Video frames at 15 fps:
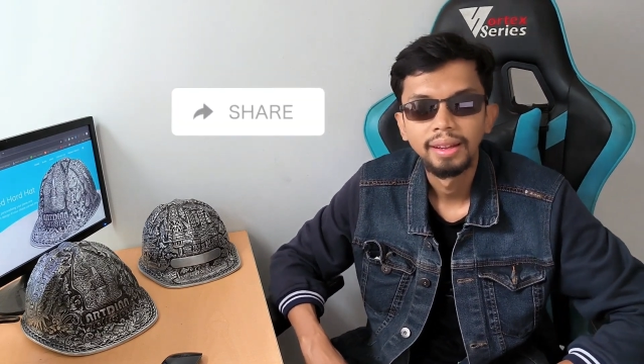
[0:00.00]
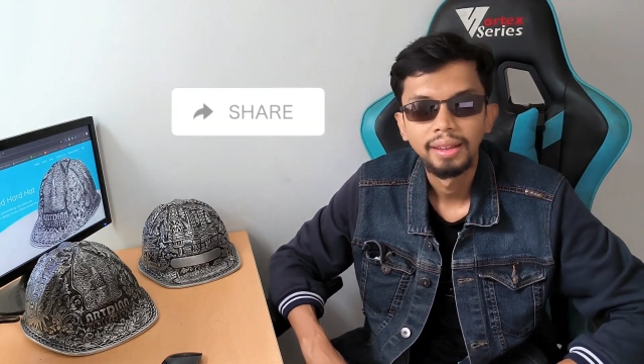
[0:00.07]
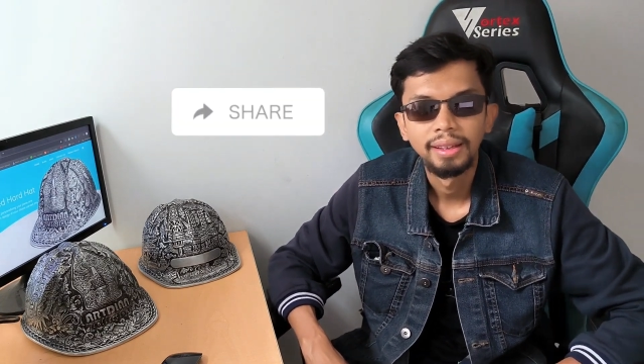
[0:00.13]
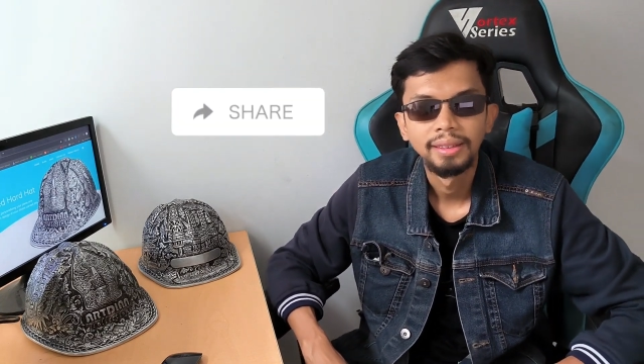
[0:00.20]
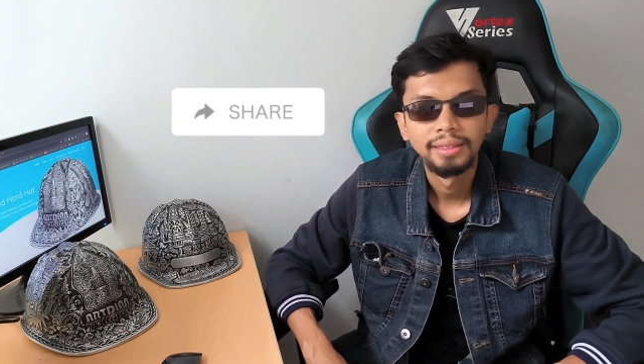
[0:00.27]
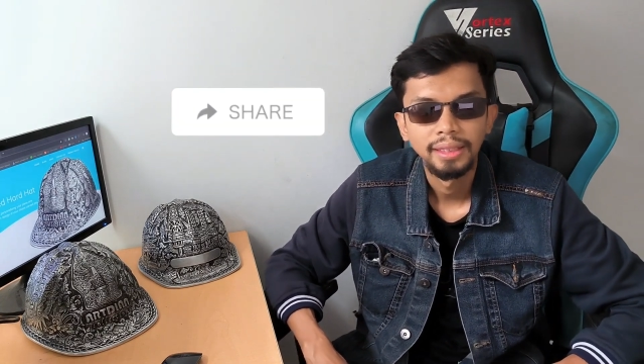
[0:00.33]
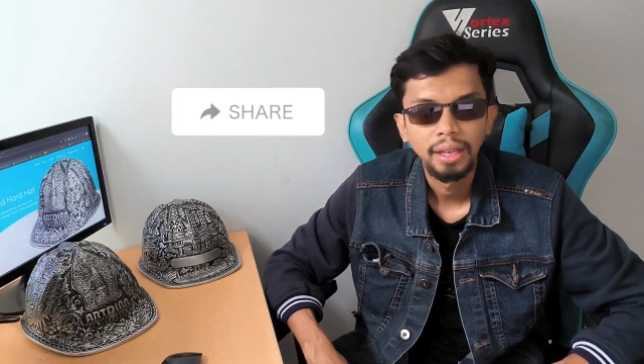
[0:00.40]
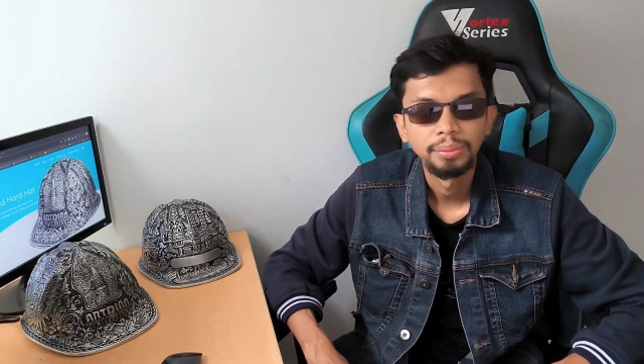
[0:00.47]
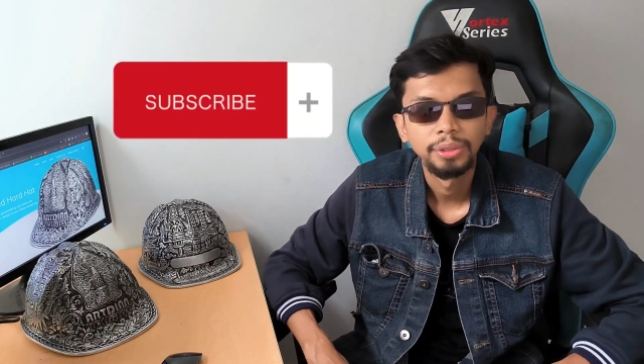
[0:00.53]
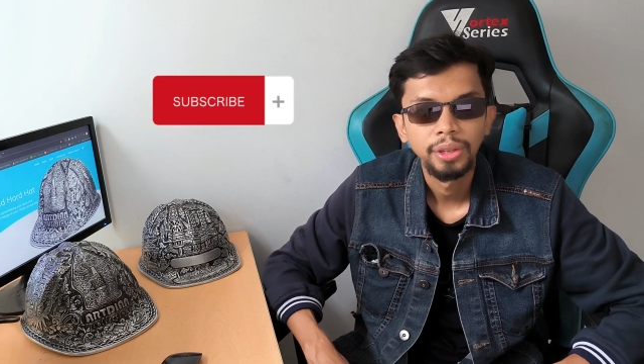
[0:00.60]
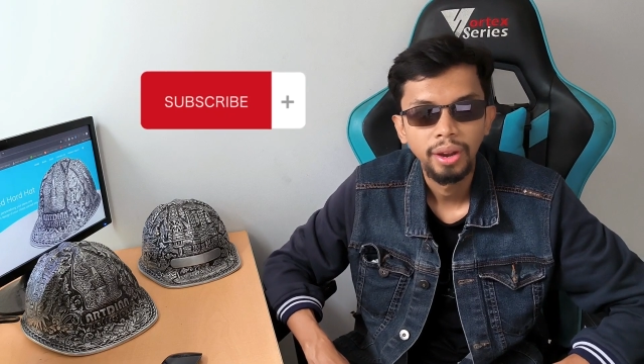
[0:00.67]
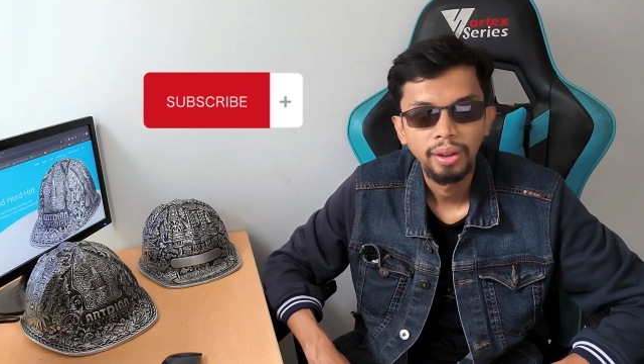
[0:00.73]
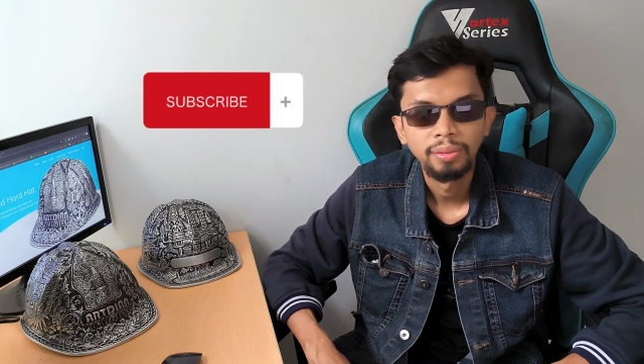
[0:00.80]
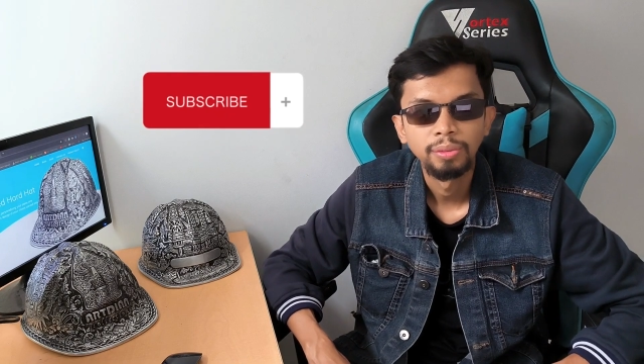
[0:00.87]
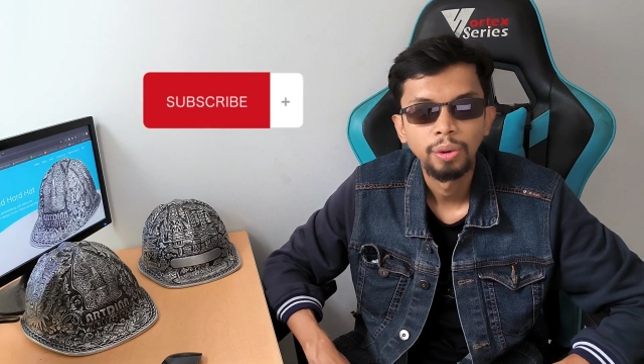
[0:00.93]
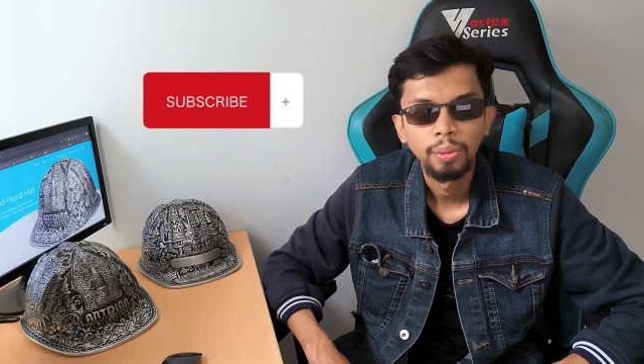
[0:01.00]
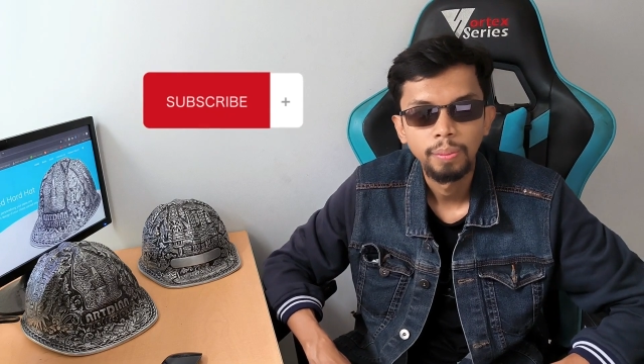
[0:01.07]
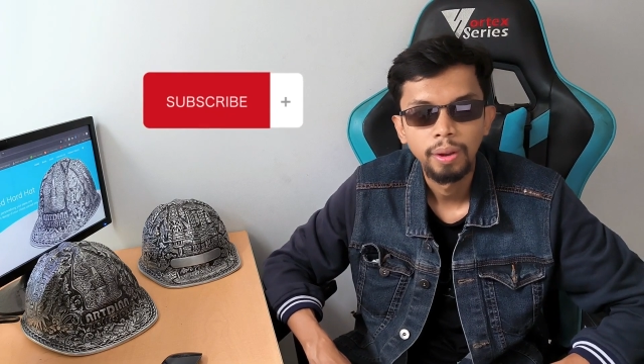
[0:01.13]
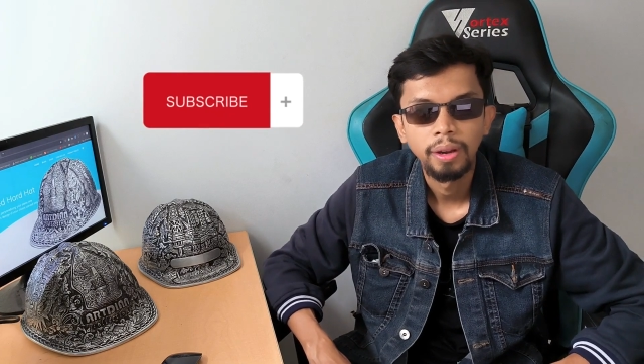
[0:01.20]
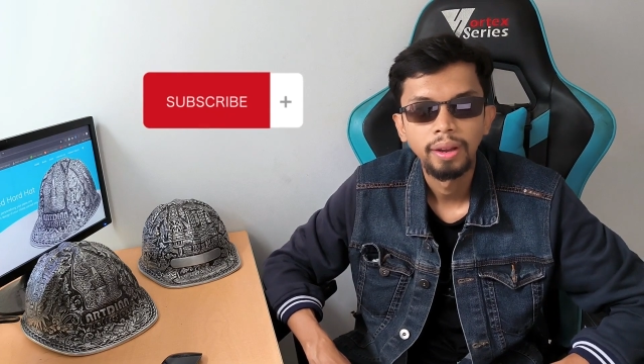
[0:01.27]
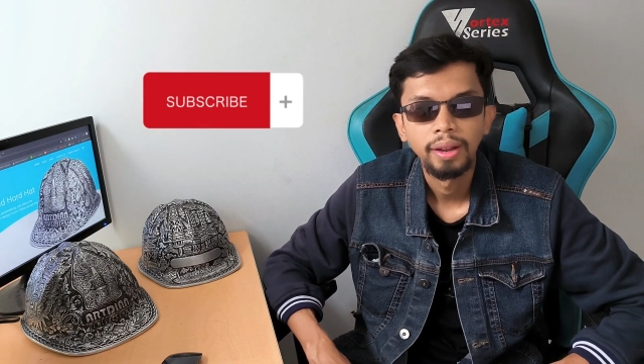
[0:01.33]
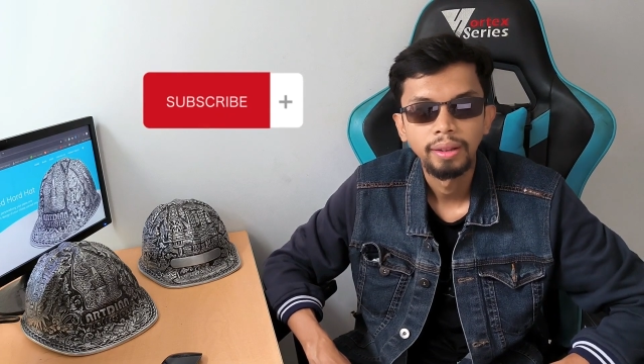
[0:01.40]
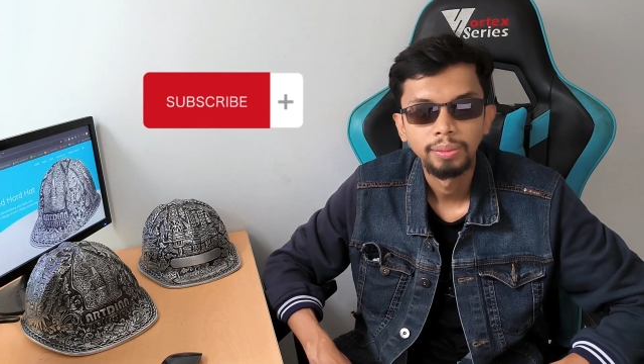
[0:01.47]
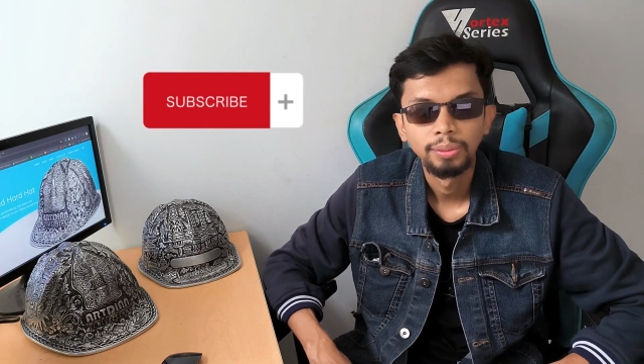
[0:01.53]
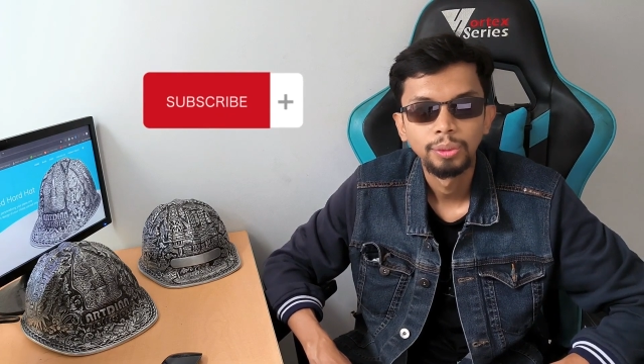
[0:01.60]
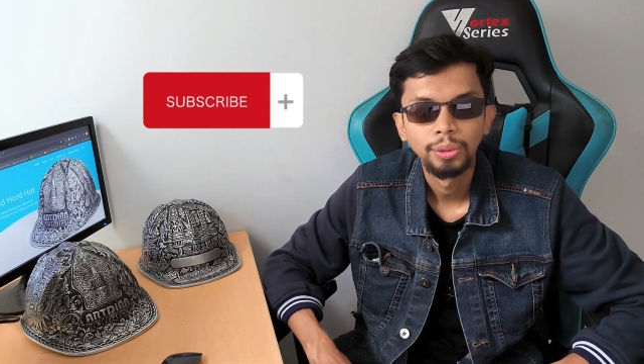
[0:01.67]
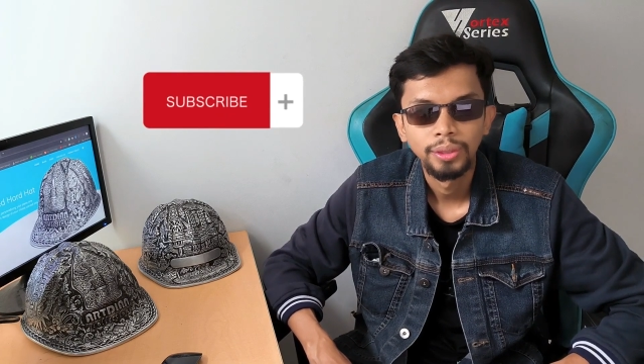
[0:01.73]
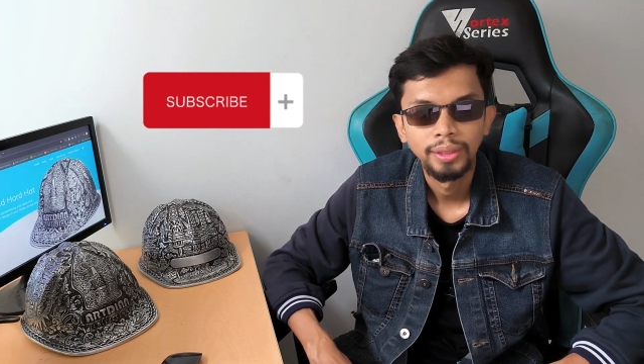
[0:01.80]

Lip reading: and subscribe for more helpful